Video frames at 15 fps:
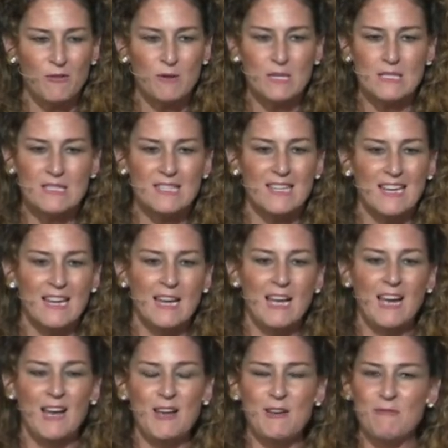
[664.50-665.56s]
was
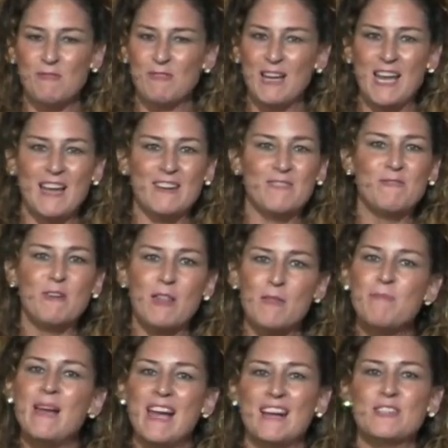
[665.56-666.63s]
uh, we had one of the
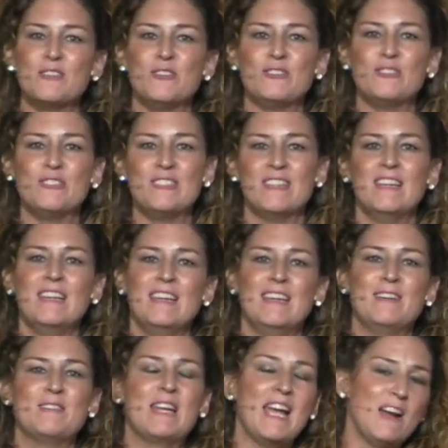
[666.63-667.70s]
pastors
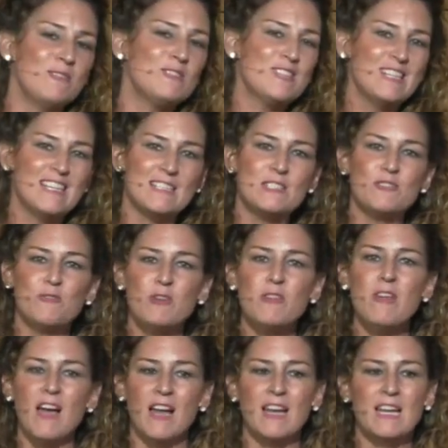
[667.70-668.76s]
counseling us through
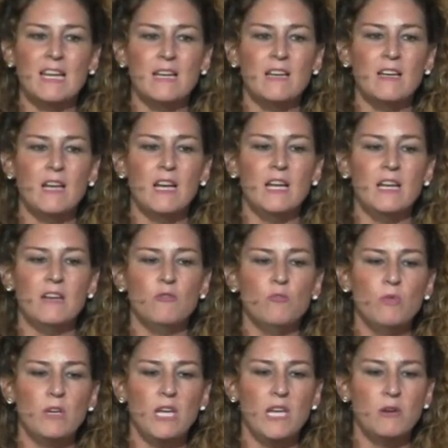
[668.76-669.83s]
that, and and
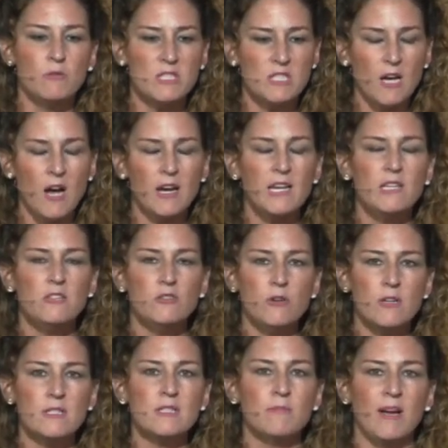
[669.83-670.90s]
he was talking to
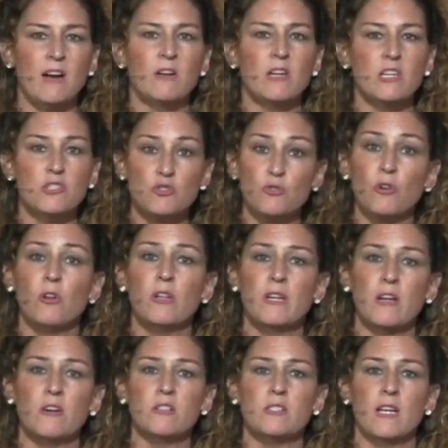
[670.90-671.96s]
us about
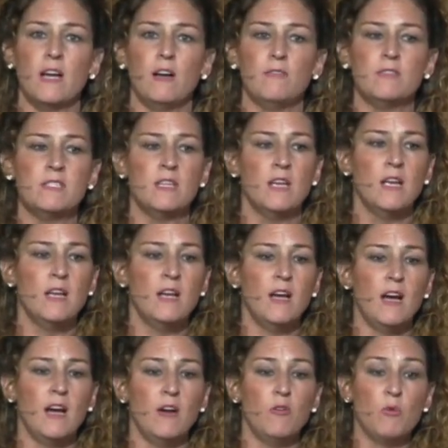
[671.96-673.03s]
controlling ourselves
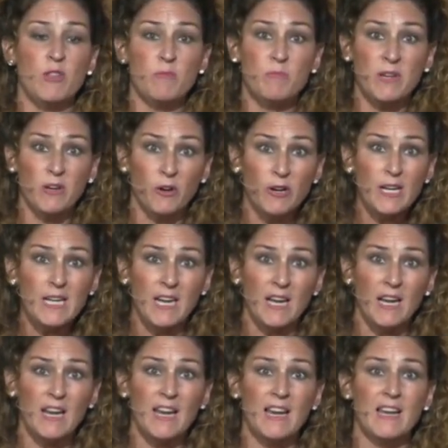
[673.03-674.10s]
uh, with
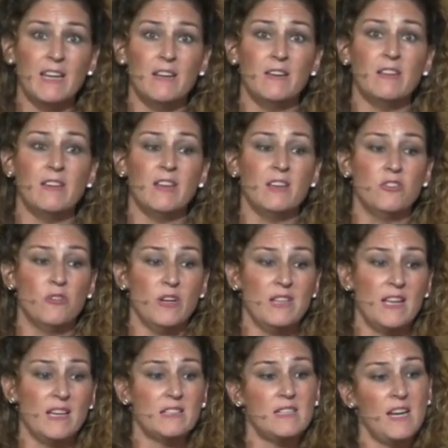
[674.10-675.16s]
purity. And during
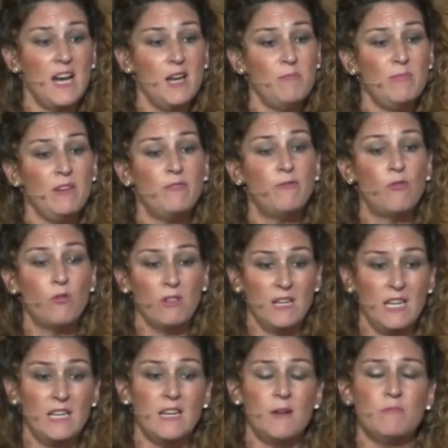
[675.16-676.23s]
that time before
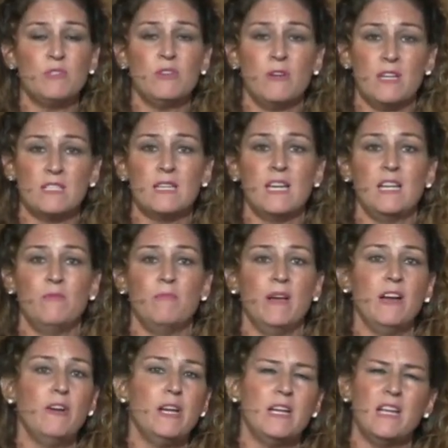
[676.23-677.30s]
leading up to us getting
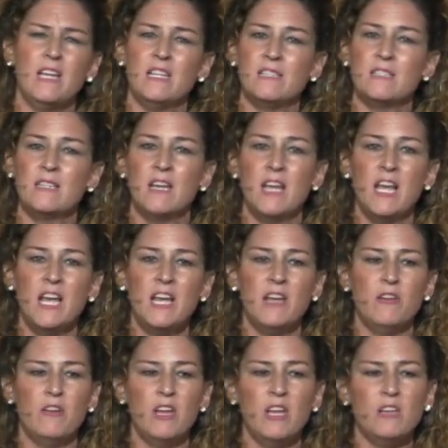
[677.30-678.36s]
married, it's
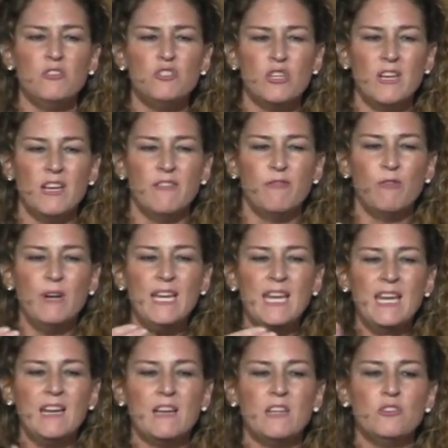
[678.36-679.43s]
it, it, if we
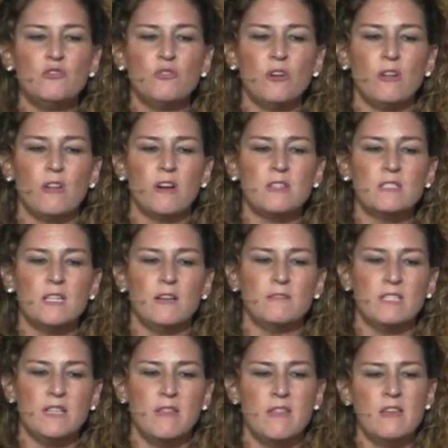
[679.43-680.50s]
can't control
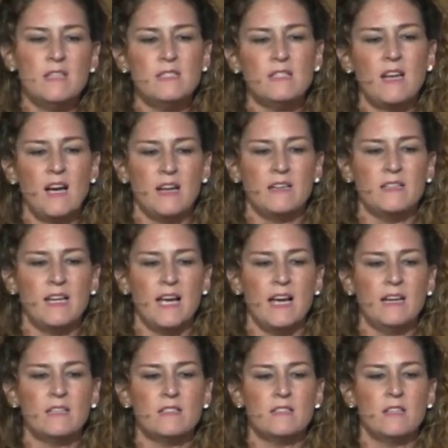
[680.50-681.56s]
ourselves in this
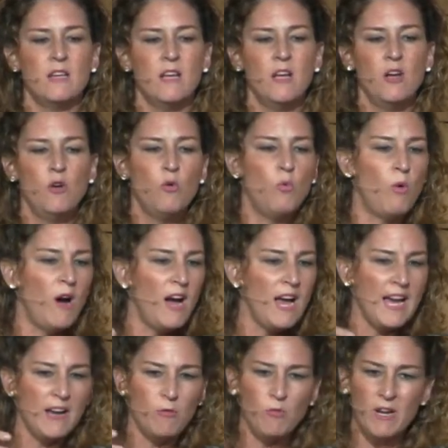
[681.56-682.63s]
context,
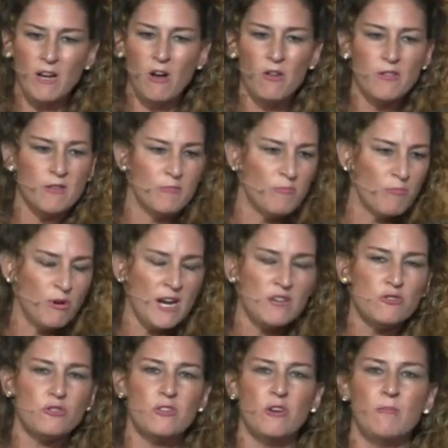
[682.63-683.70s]
why, when all the
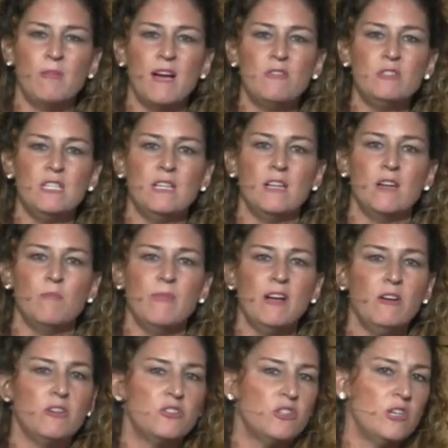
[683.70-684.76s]
pressures are mounting in a
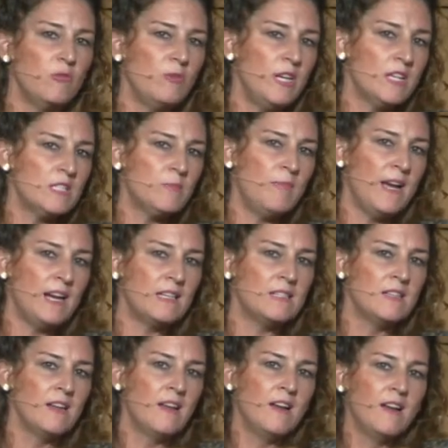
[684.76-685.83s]
marriage, could we
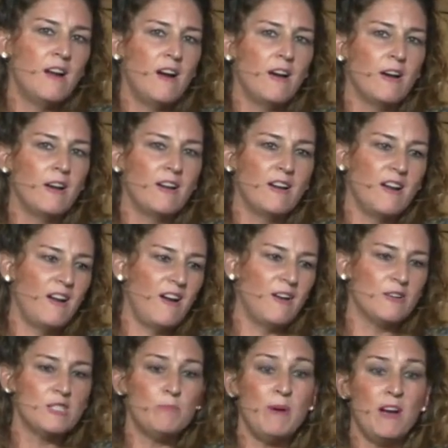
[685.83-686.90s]
expect? our, our
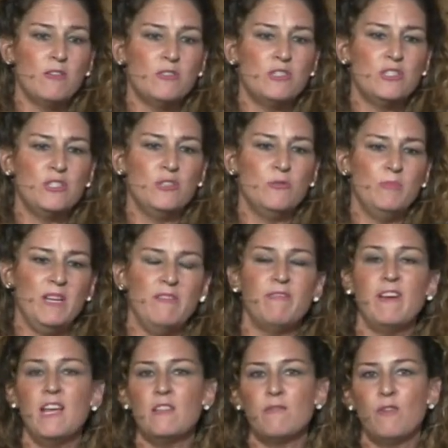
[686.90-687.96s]
spouse to be
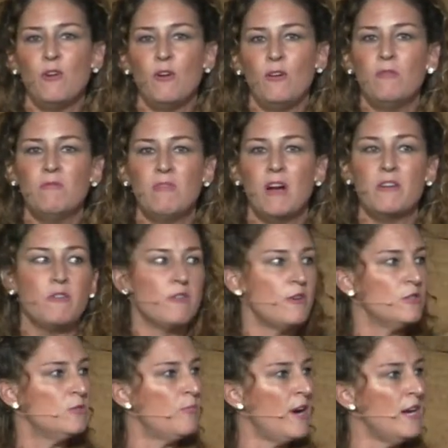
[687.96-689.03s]
faithful mm under
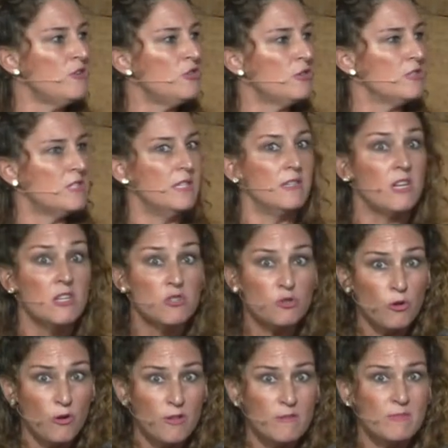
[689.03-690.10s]
those pressures and wow.
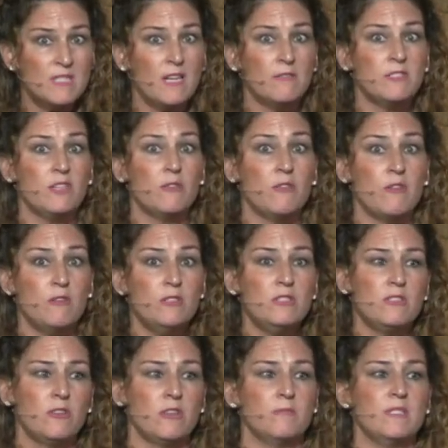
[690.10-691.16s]
control themselves under those
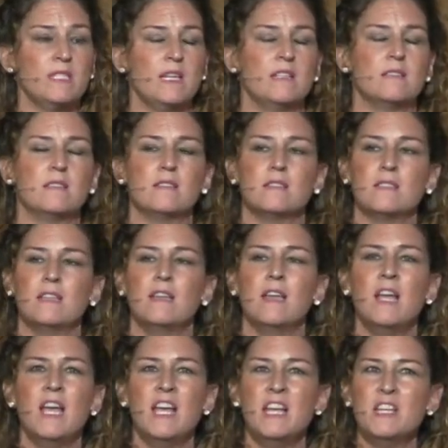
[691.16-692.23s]
circumstances. Yeah.
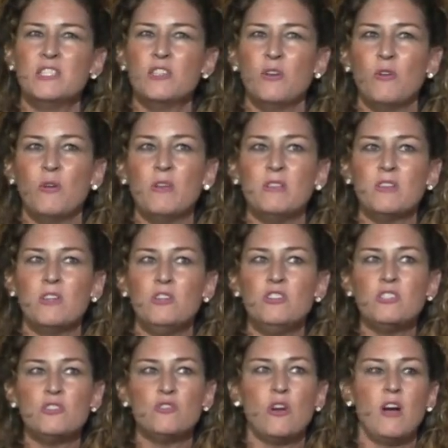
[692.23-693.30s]
And so, so you
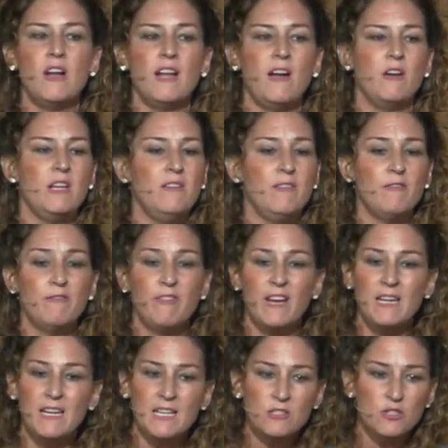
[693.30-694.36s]
just draw it out, even
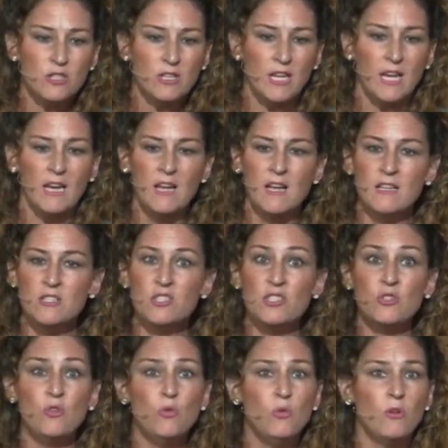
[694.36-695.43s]
financially,
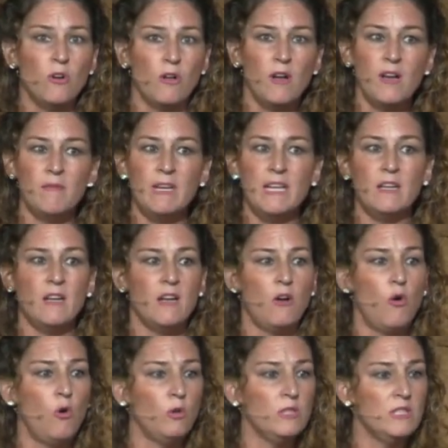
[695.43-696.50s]
school. I mean,
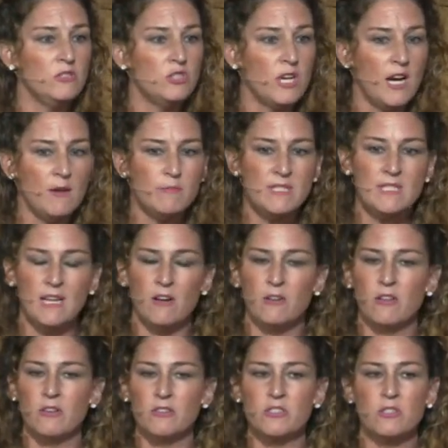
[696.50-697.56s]
holding jobs down.
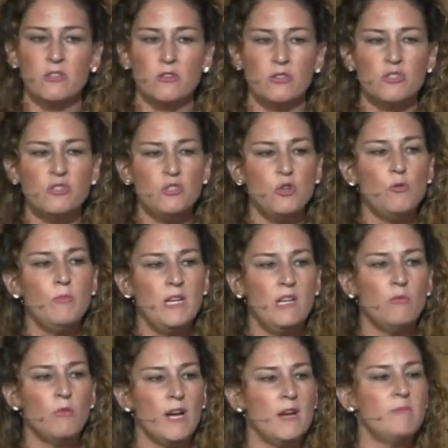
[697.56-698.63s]
There's there's so many
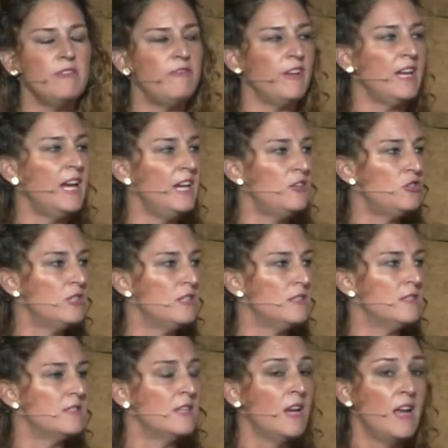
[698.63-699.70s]

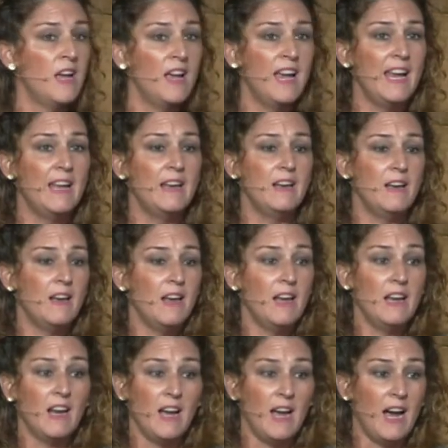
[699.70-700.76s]
ramifications, and
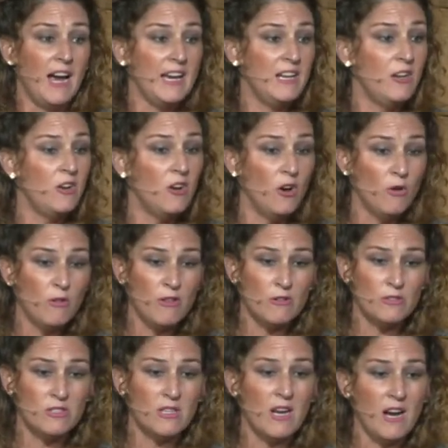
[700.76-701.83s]
and I know
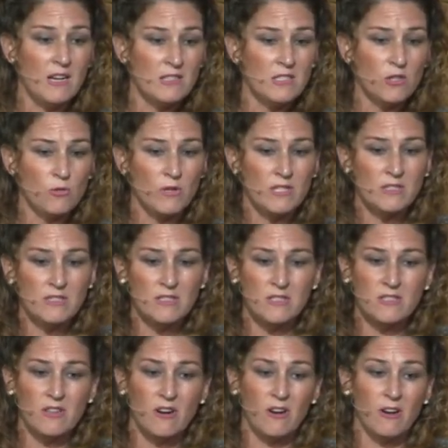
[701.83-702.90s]
those
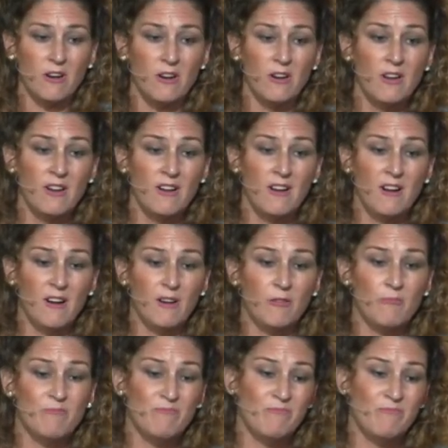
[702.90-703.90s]
consequences are are